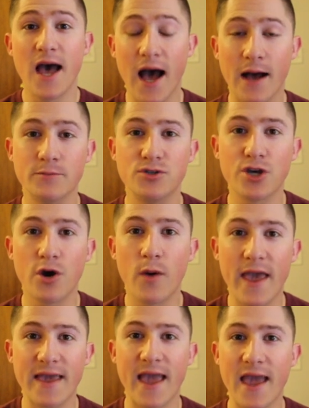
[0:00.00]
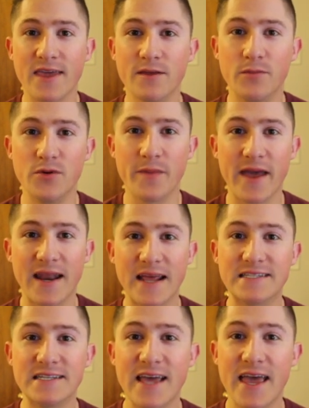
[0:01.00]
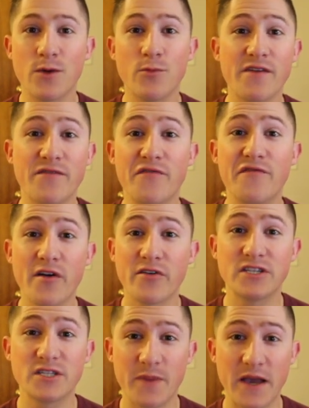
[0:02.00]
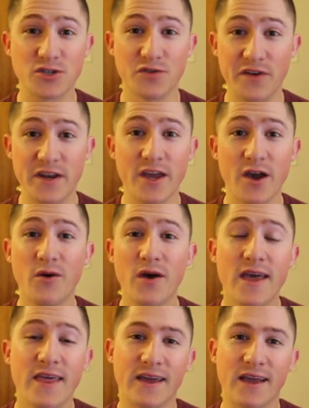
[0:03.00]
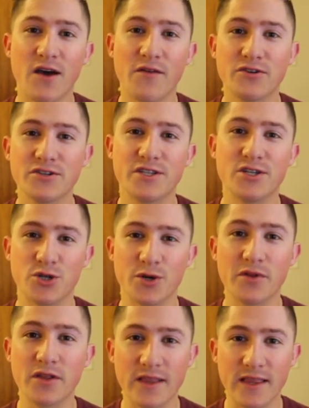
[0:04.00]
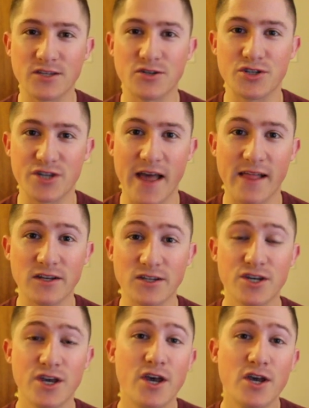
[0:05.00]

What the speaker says: I'm Joe, aka the Boom Man, and today we have a very special video that covers the Triple Elixir Challenge.